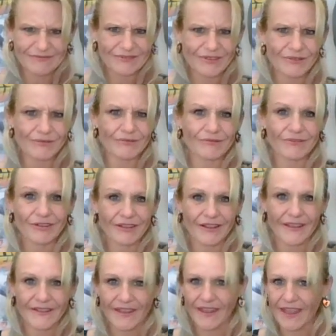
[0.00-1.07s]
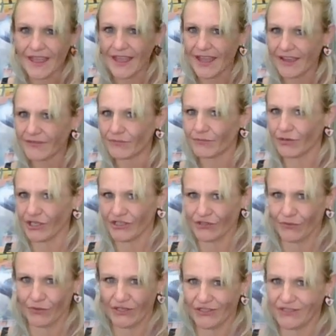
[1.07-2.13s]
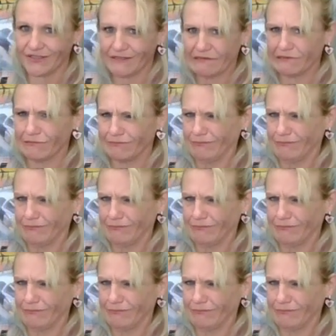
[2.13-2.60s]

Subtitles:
don't look like they have pressure ridges.